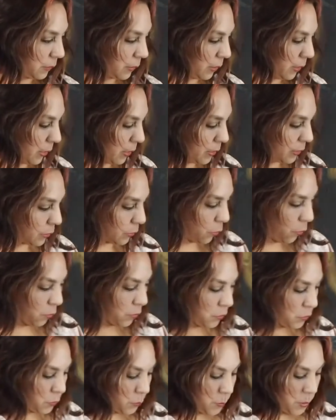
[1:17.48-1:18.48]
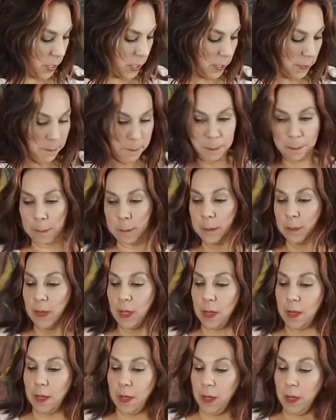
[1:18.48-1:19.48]
it's going to be
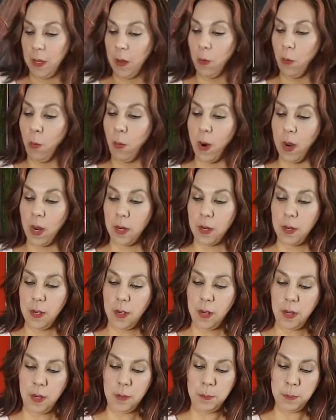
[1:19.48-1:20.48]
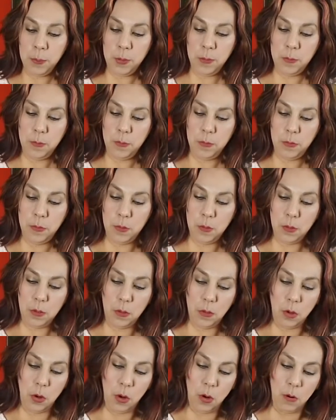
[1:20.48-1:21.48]
1 cup
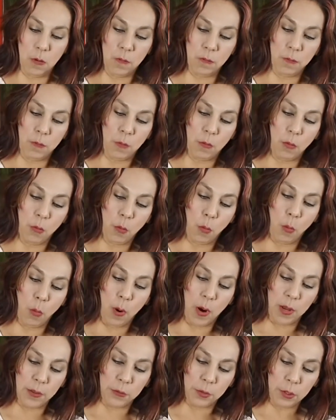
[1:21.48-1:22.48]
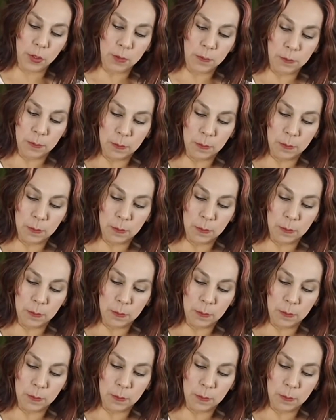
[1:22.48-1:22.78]
of water,